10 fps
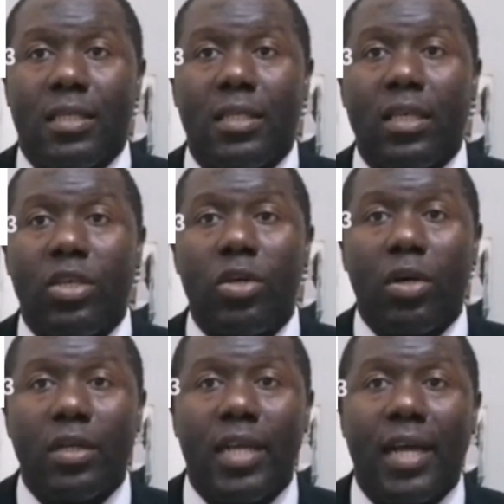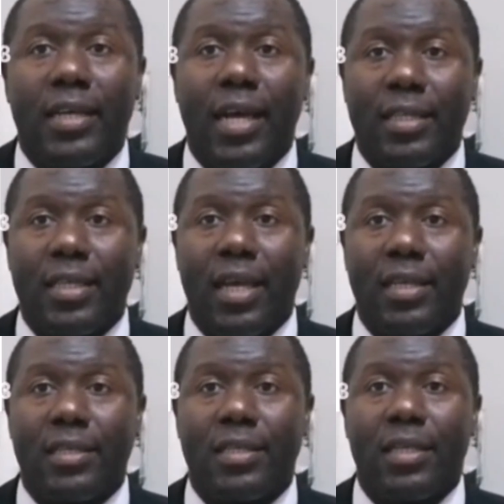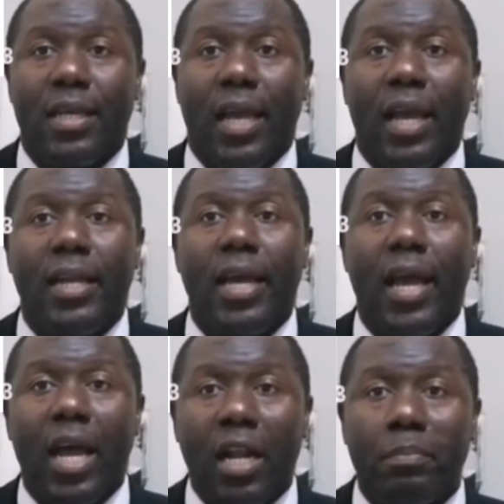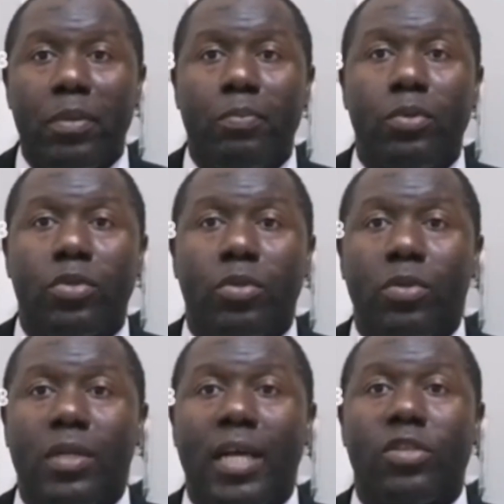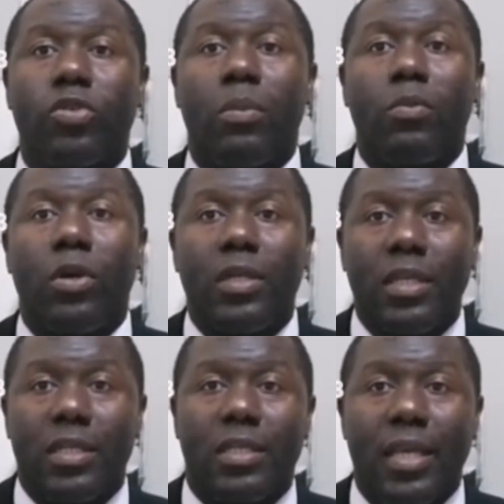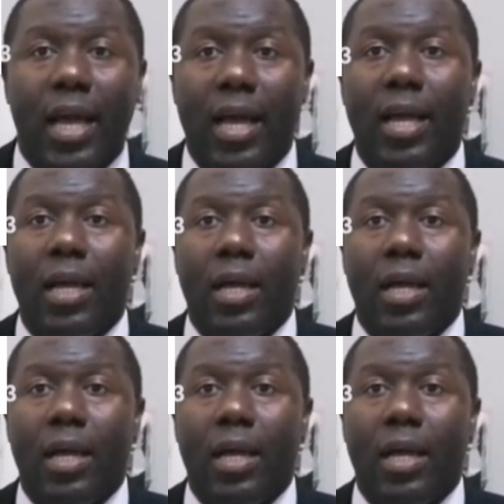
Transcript: secure their data and help people to know that someone is there,